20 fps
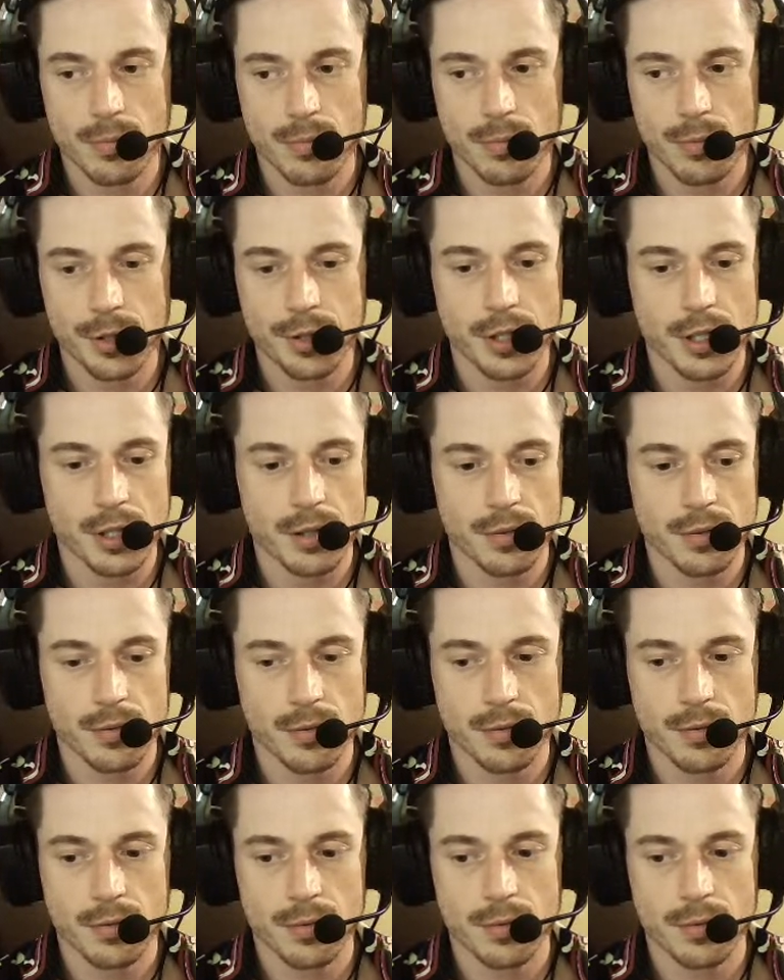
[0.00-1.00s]
We'll see.
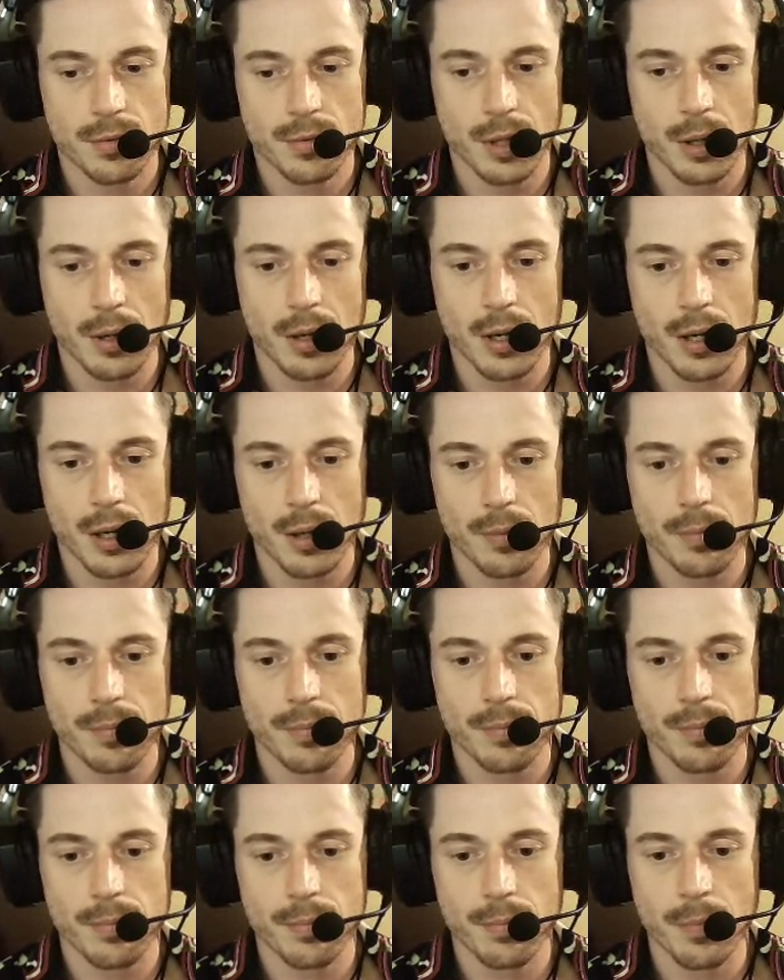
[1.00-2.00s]

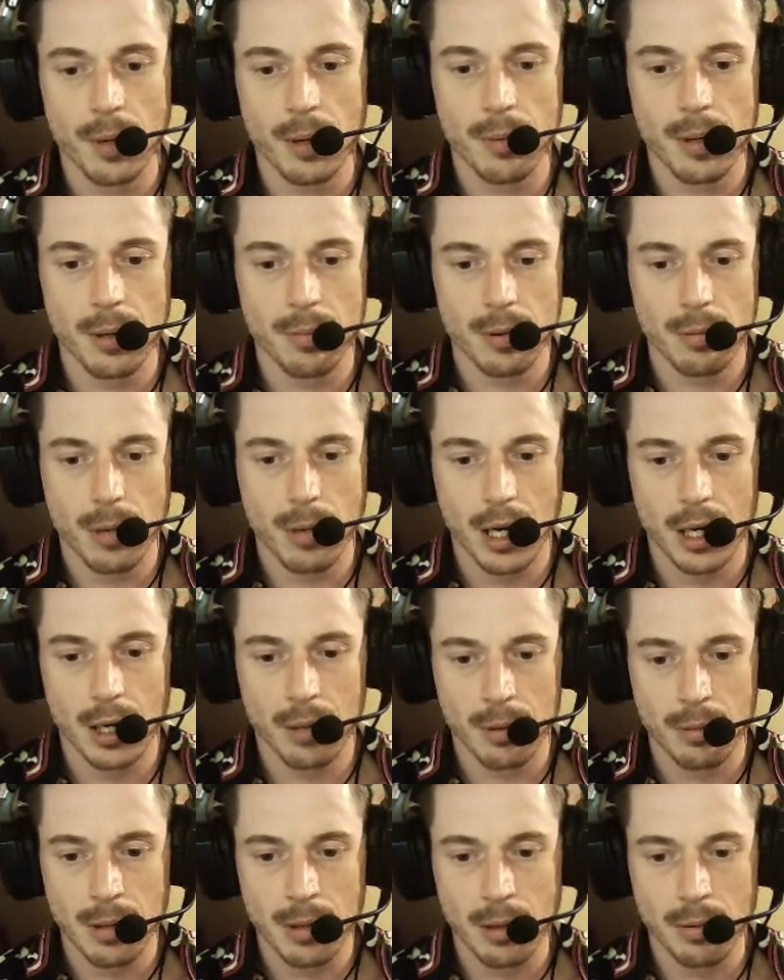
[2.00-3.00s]
Maybe I'll be back.
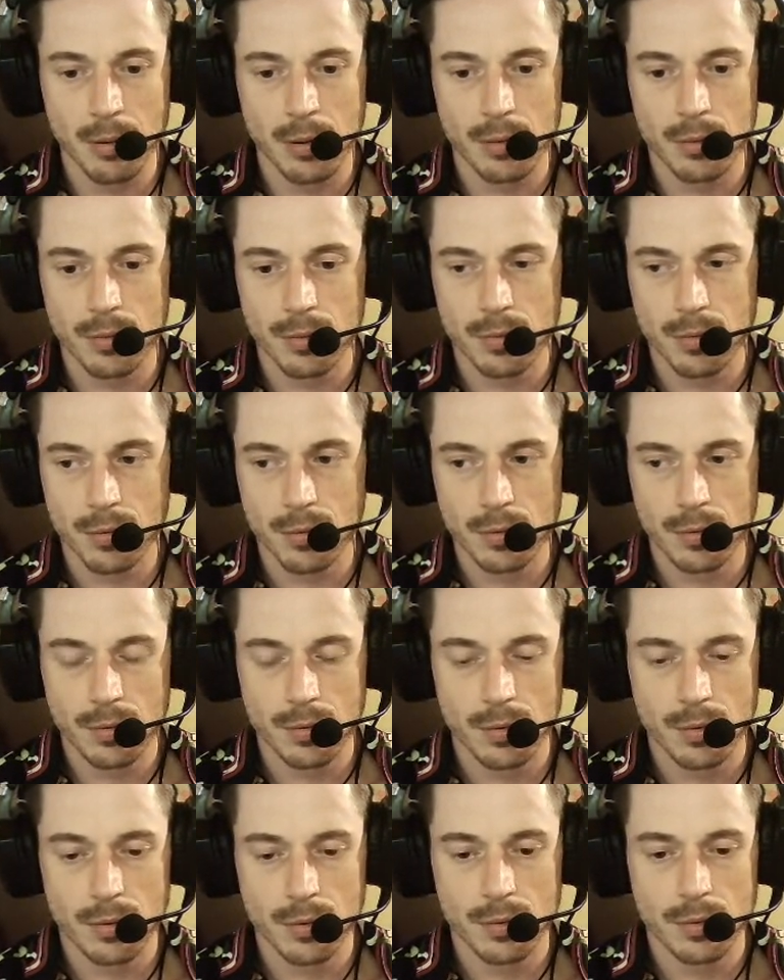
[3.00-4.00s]
Maybe I won't.
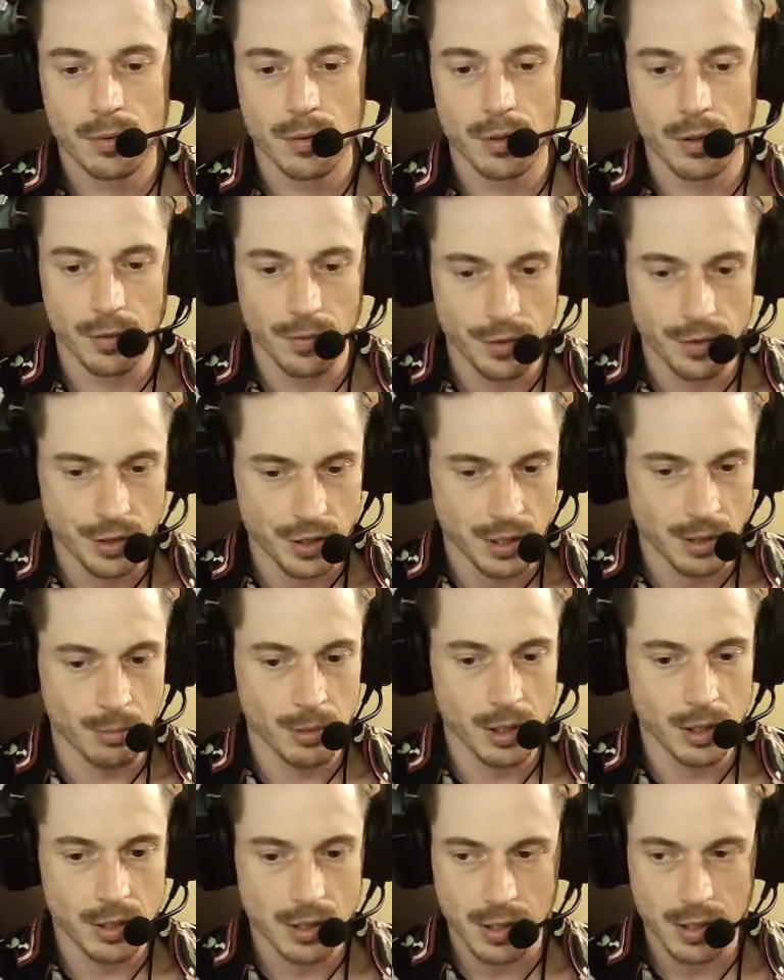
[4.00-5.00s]
If you see me,
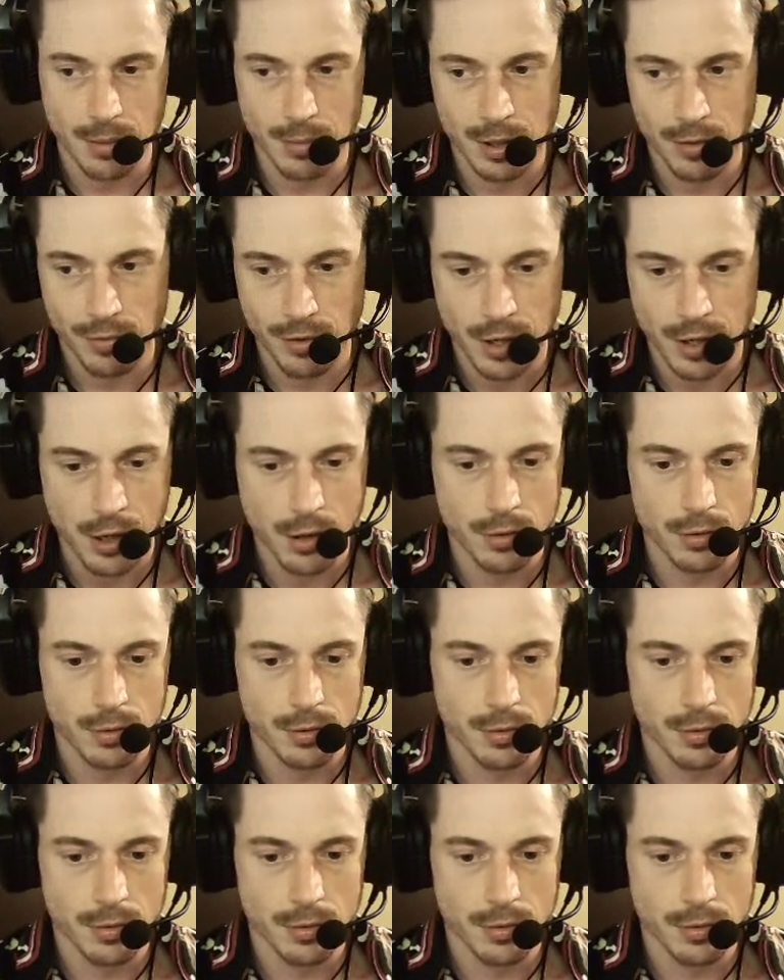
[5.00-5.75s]
you see me. If you don't,